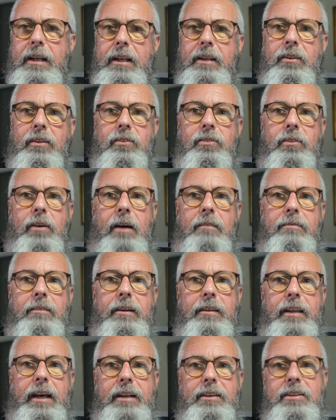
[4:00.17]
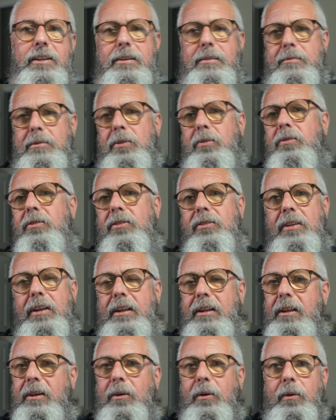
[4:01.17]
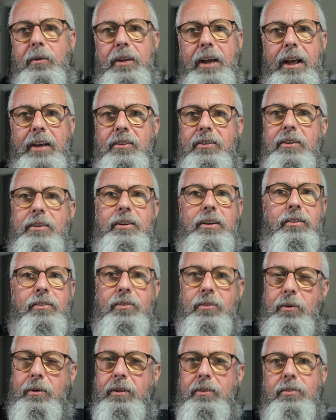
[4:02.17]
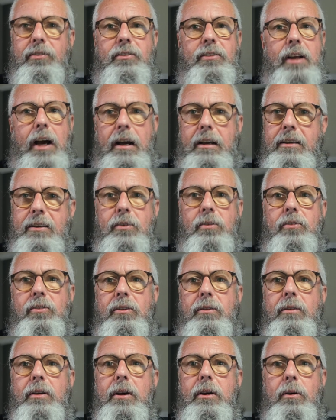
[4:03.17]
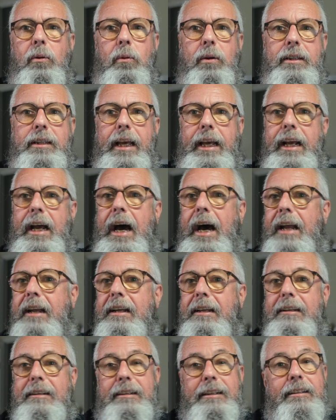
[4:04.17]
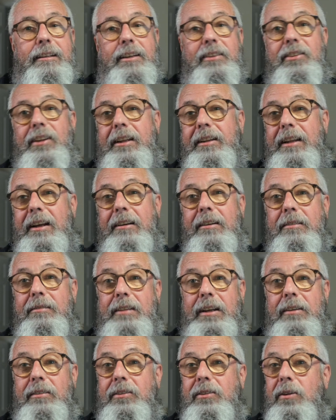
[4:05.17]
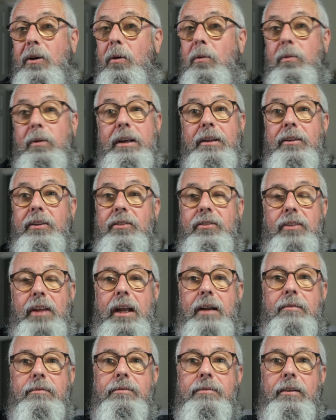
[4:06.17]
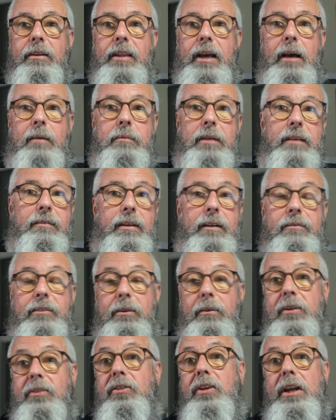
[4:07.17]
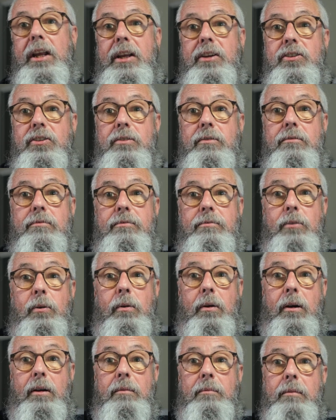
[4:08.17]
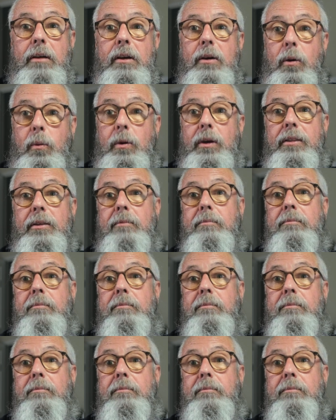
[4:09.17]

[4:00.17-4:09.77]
in the software that you used to see in the old days. You're just sort of stuck using what they got. And like I said, there's no real incentive for them, even if there is an issue with